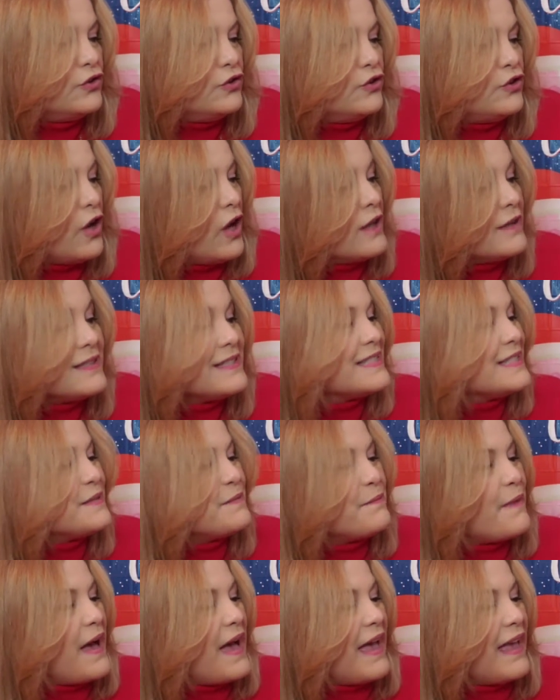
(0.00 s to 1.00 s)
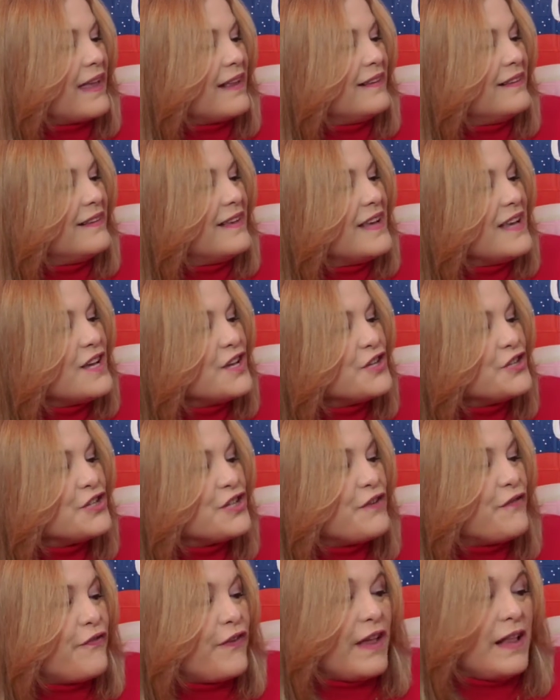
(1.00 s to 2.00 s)
Dot smiled.
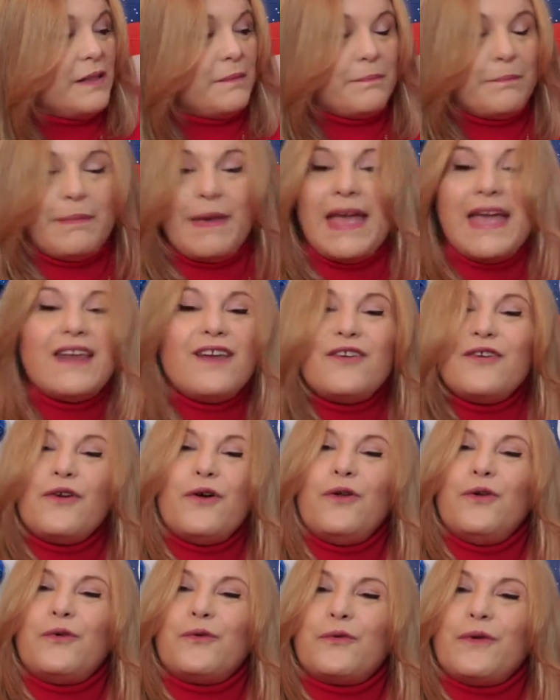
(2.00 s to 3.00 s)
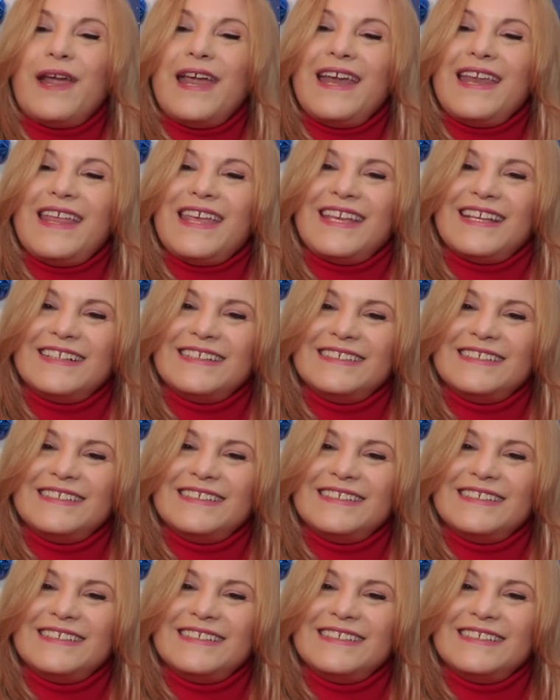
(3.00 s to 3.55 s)
She felt better already.